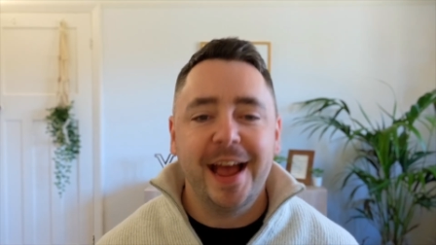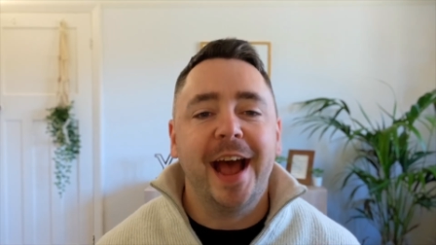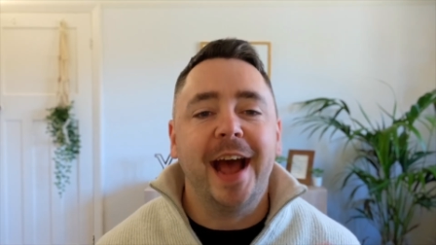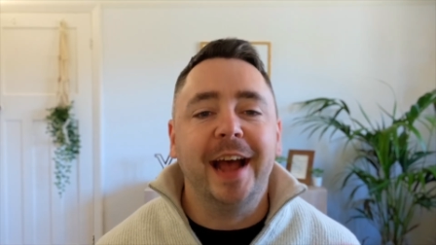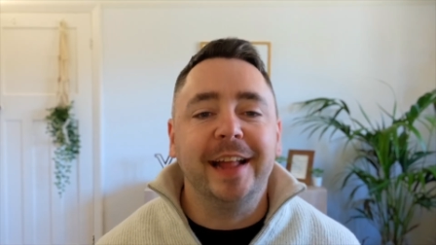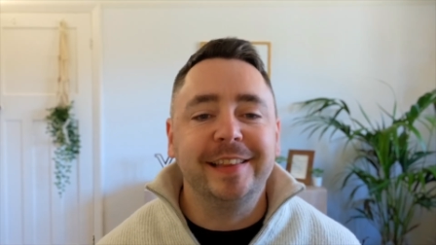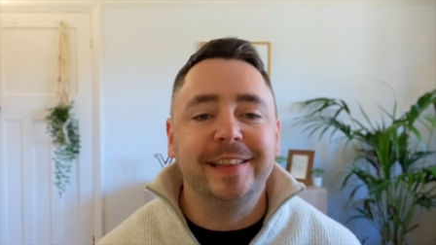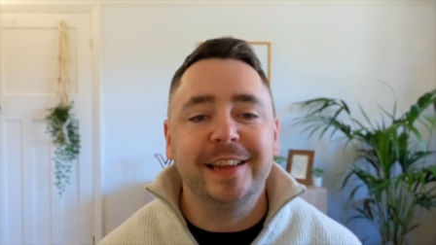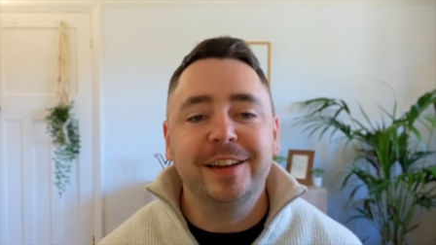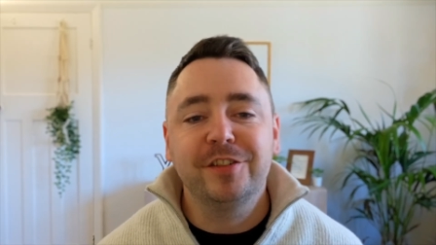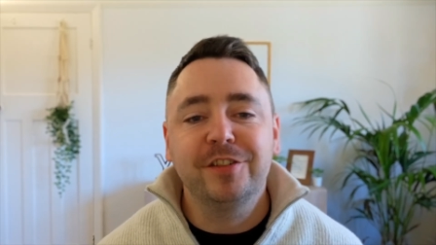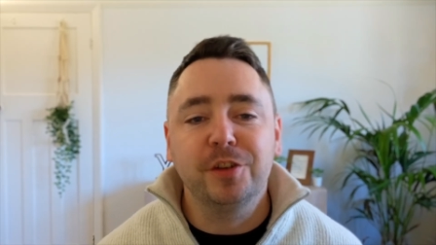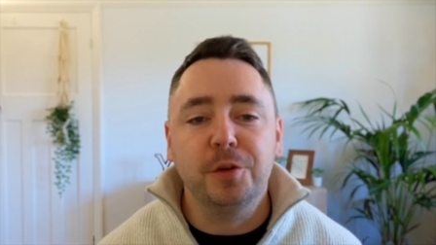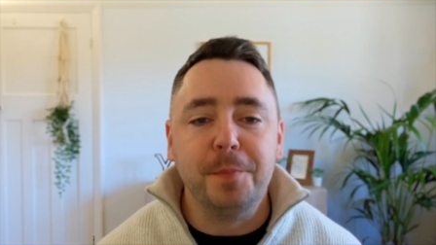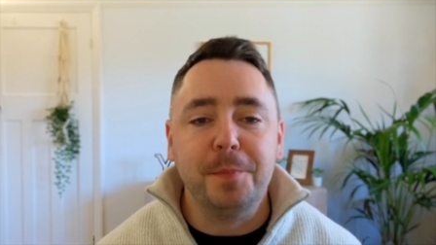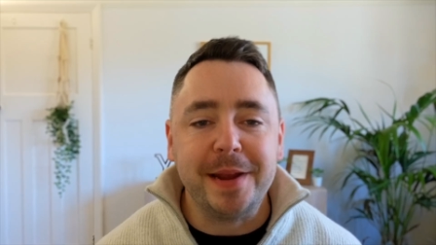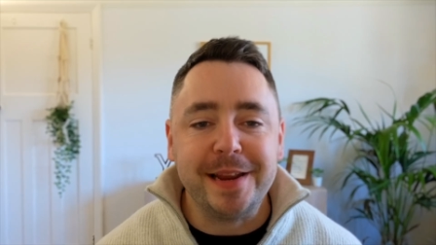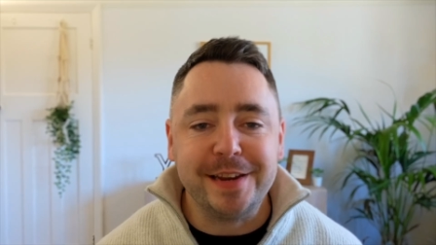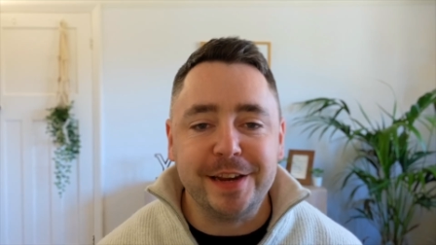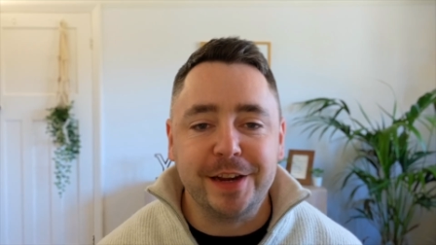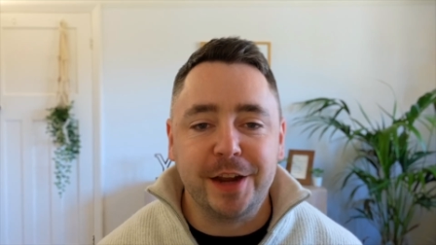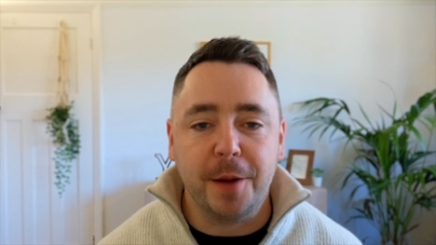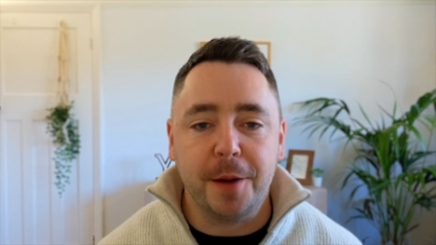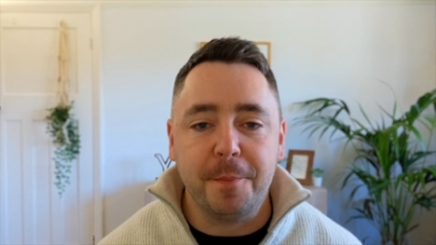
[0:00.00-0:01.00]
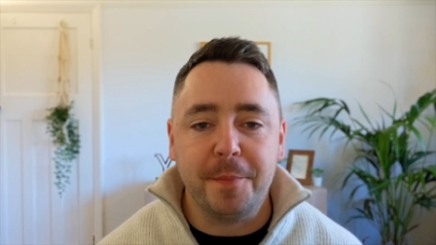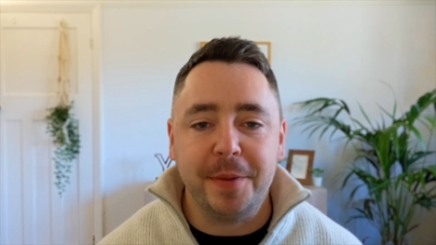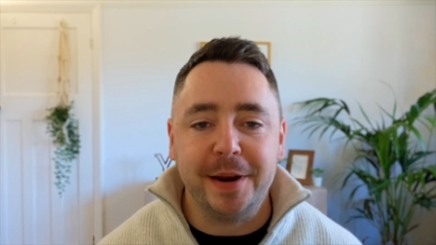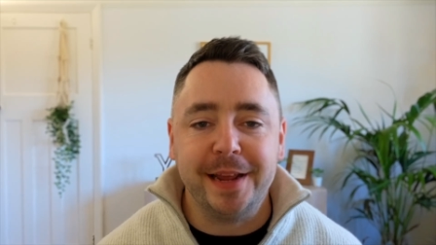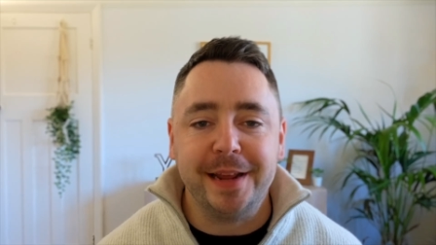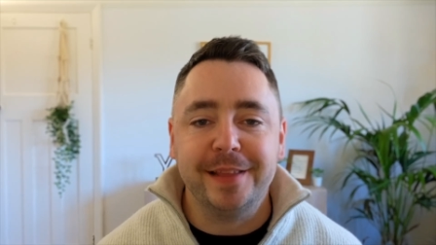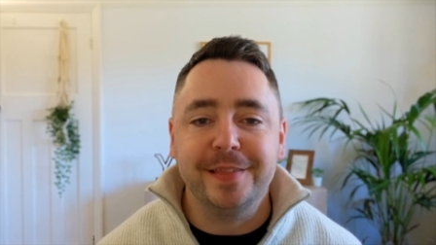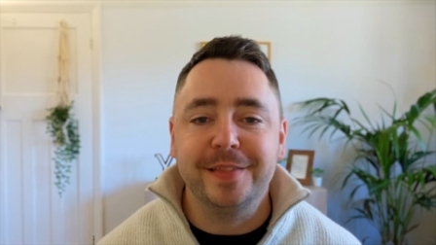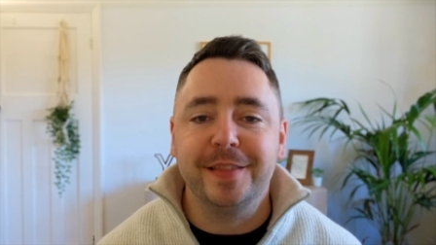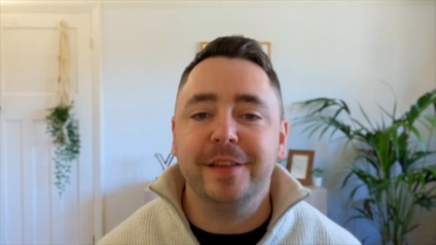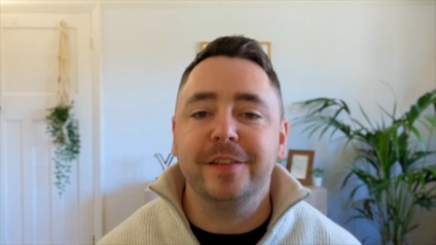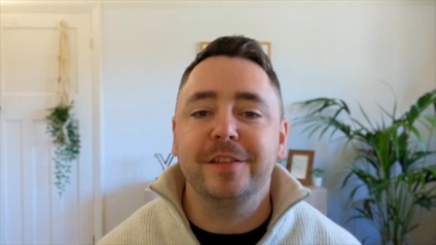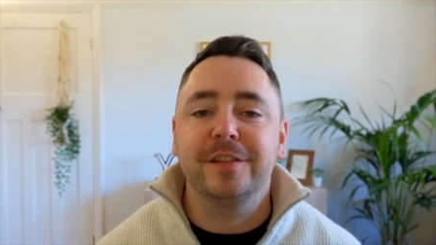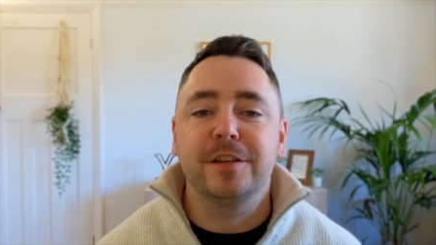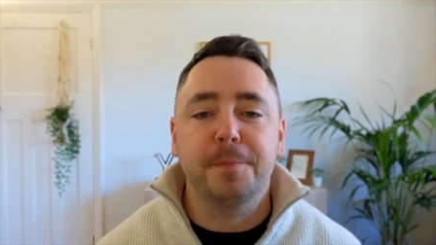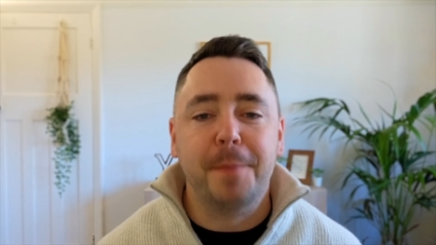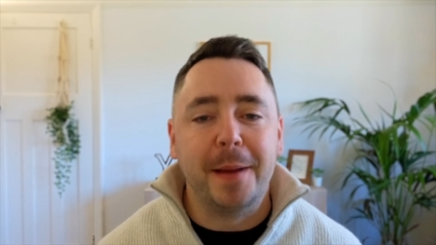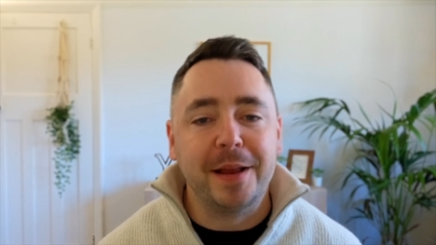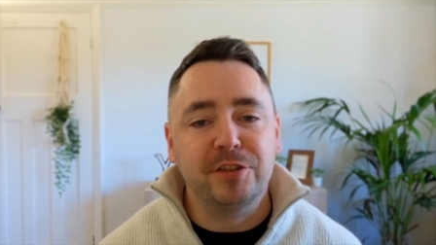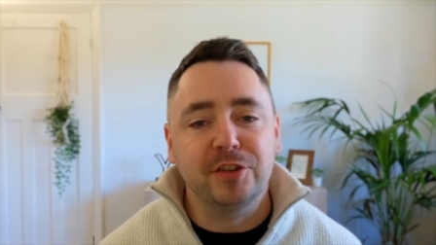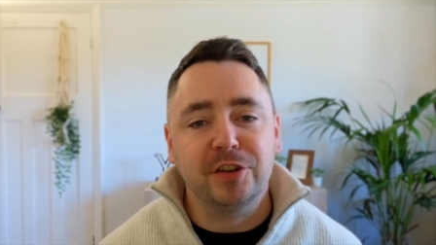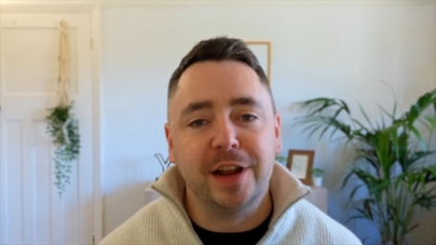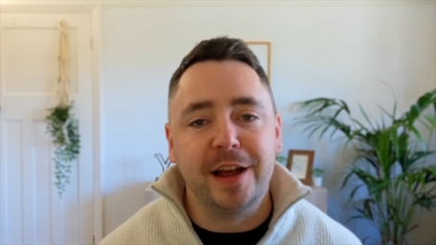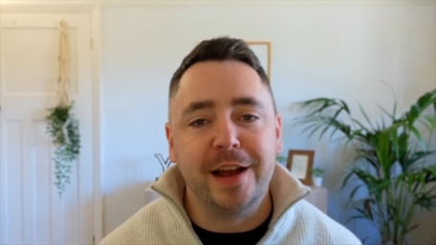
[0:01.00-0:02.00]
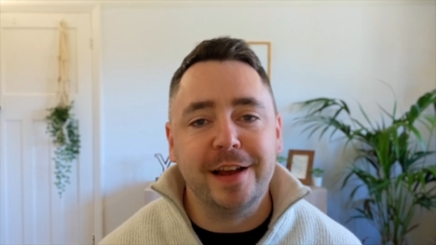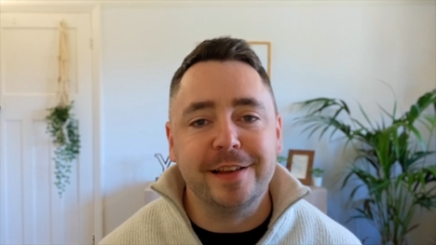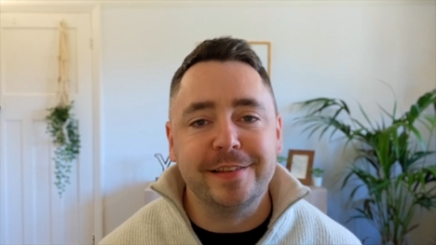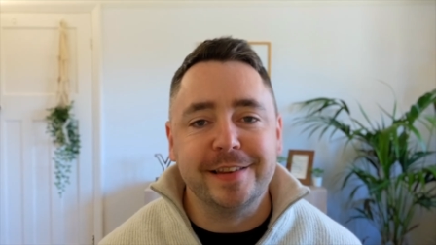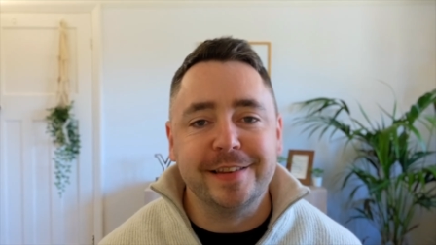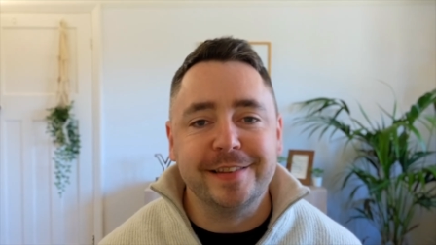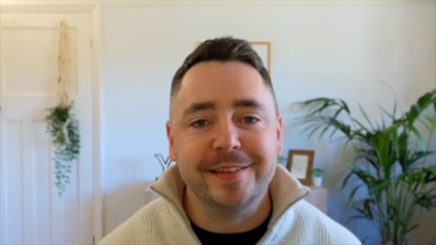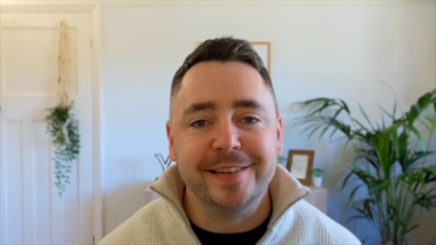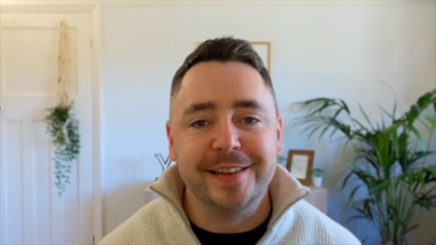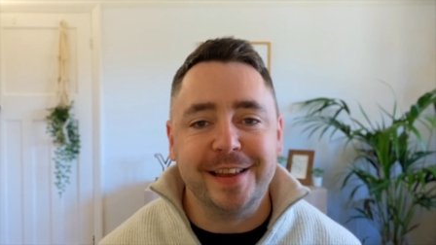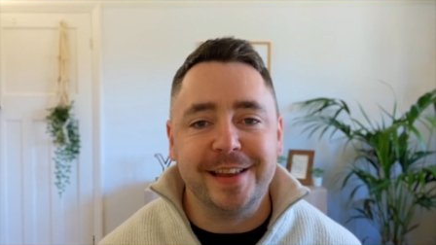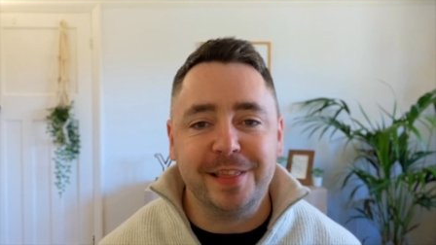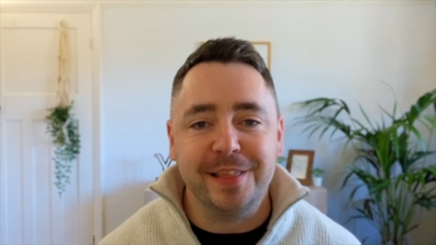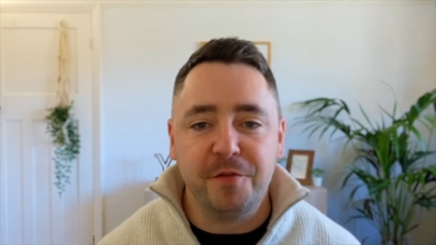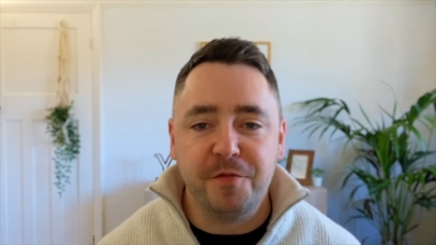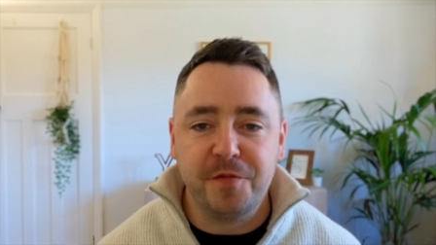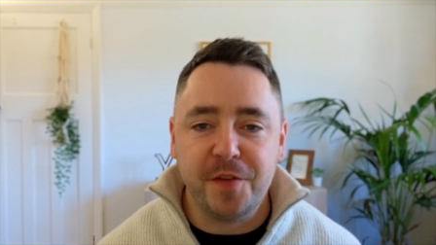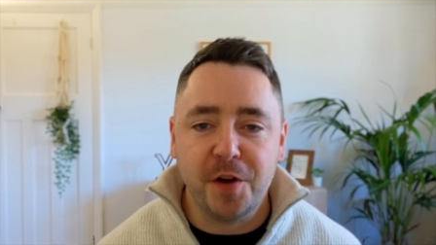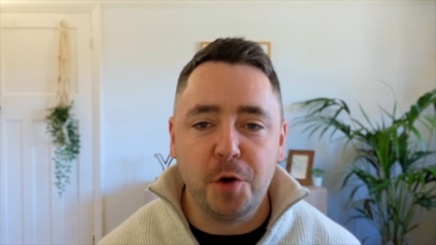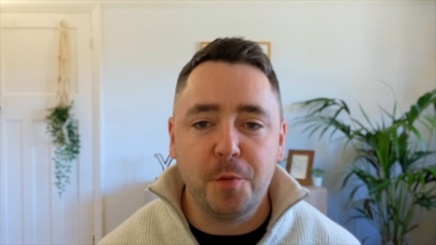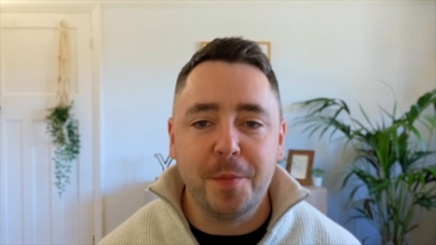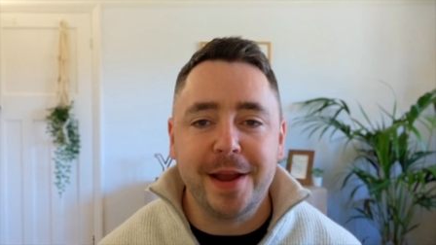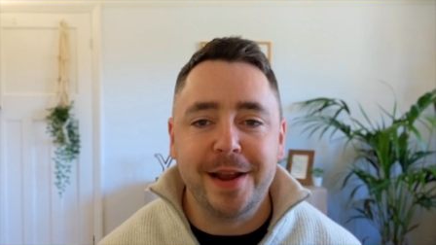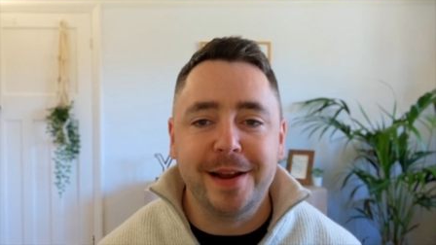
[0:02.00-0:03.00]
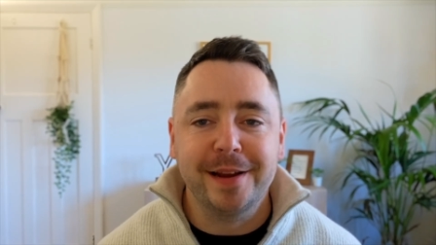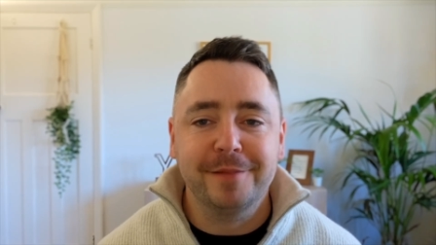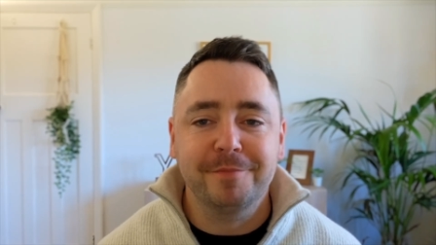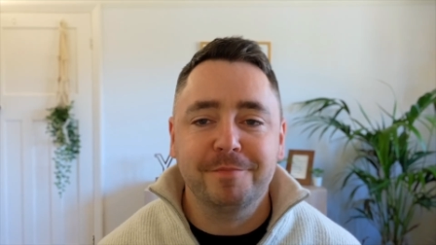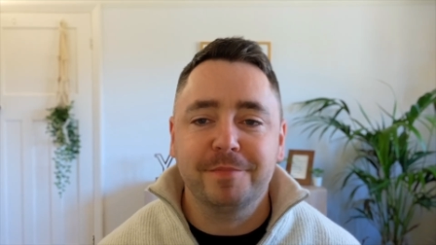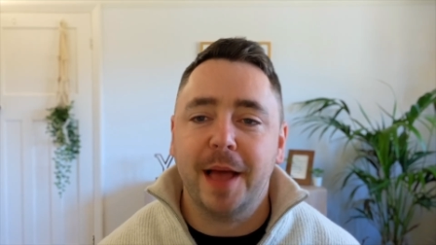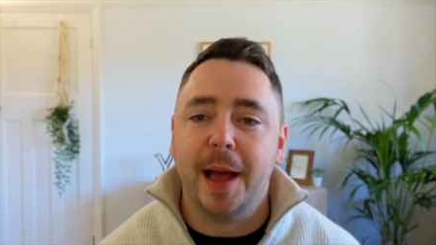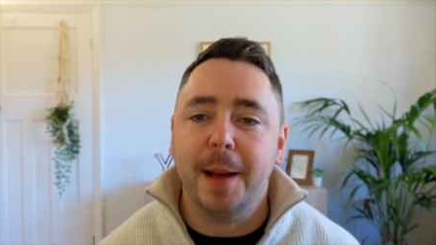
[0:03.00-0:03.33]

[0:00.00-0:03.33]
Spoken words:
a digital media company that specialises in the filming